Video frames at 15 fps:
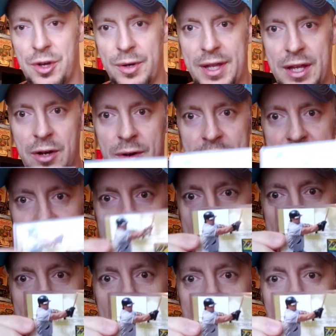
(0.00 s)
So here
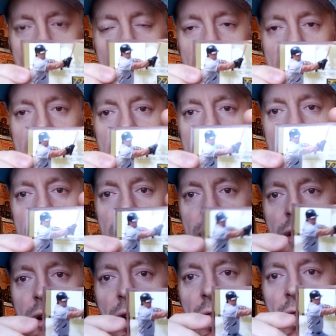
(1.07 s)
is
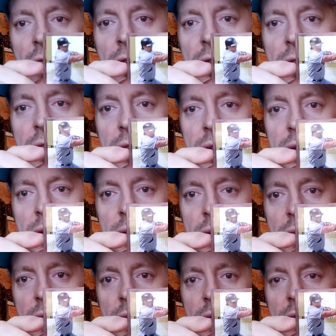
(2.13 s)
the card
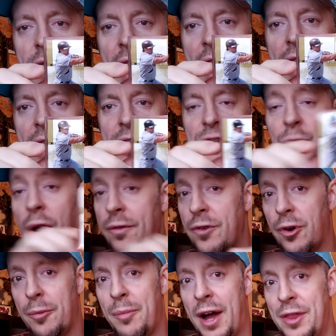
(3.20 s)
that a
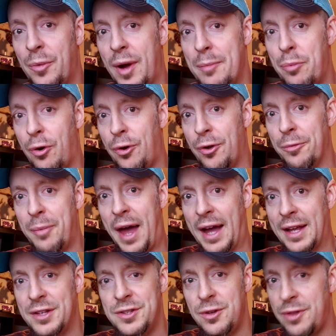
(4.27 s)
12-year-old, by the way, pulled
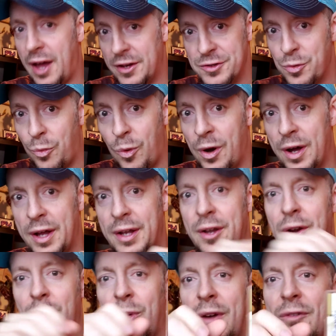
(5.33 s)
back in
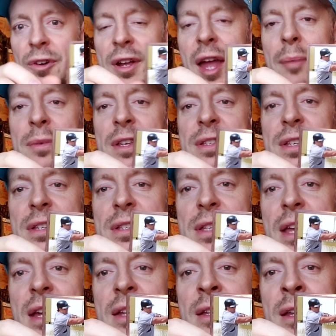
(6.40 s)
2001 or whatever, and kept it since
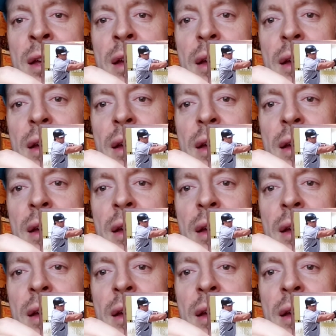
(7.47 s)
then.